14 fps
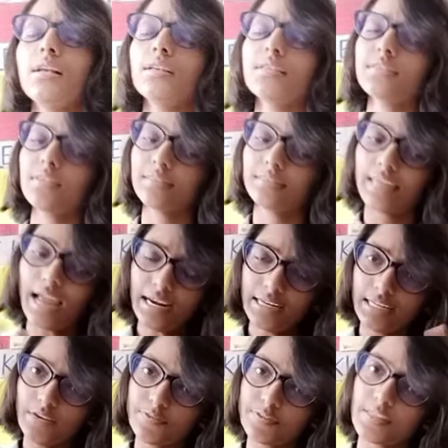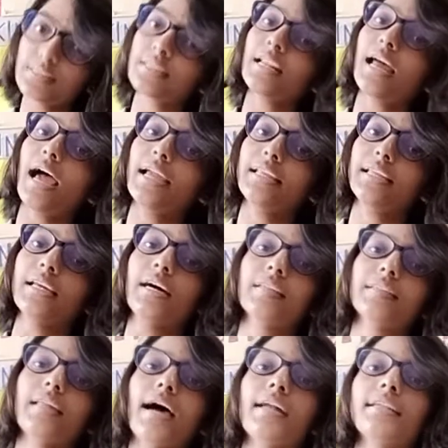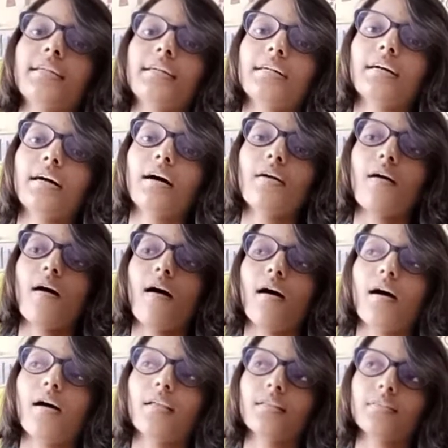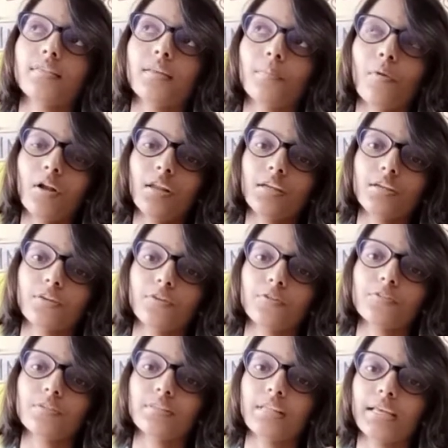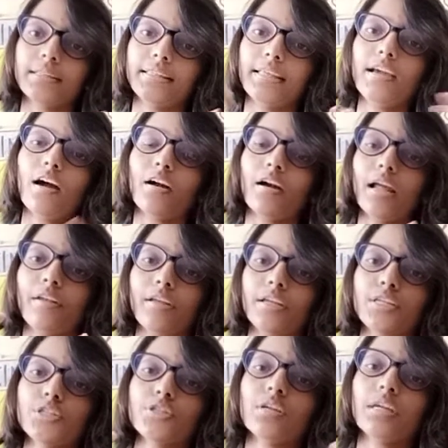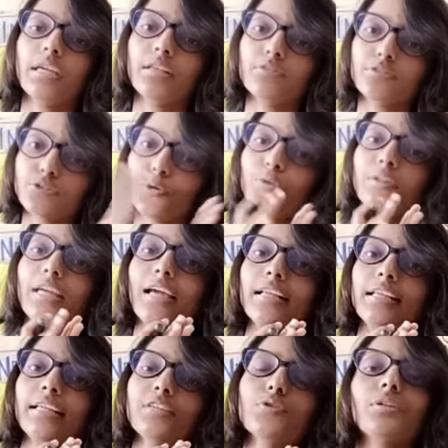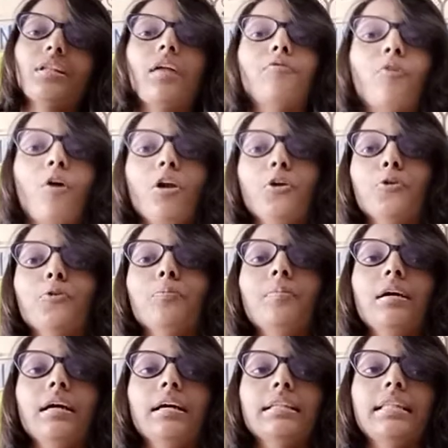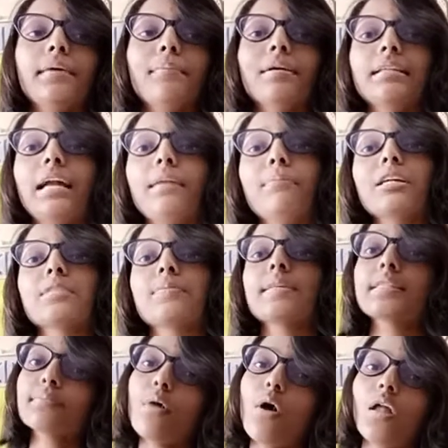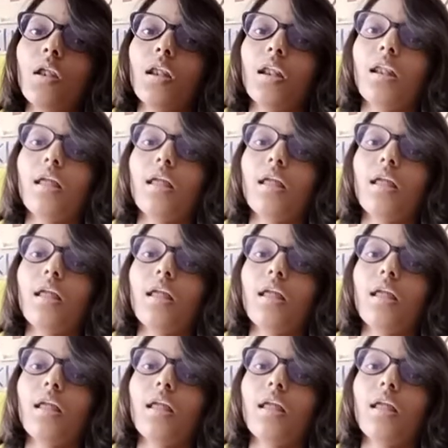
So that gives us an idea that the molecule, like they are arranged in so tightly so that volume, that must be small.